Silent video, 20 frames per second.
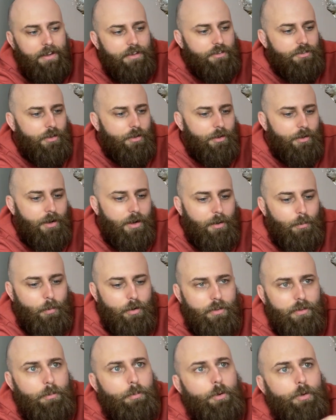So I
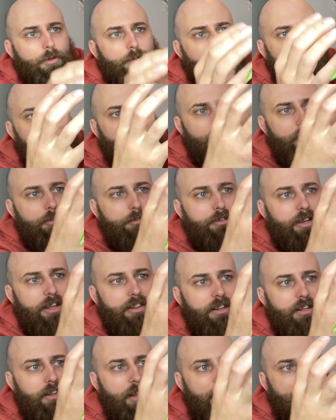wanted to
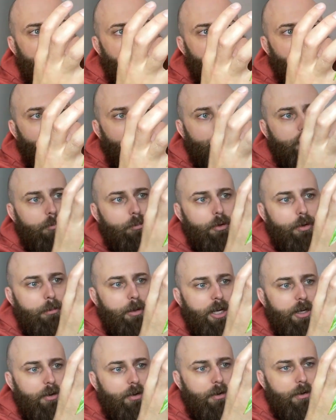take the Glad wrap off and put it
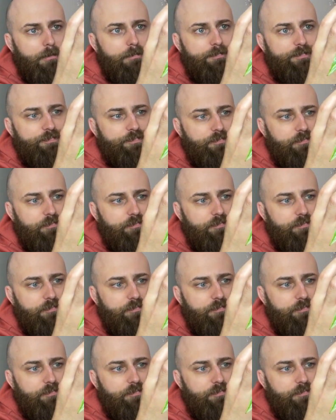back on.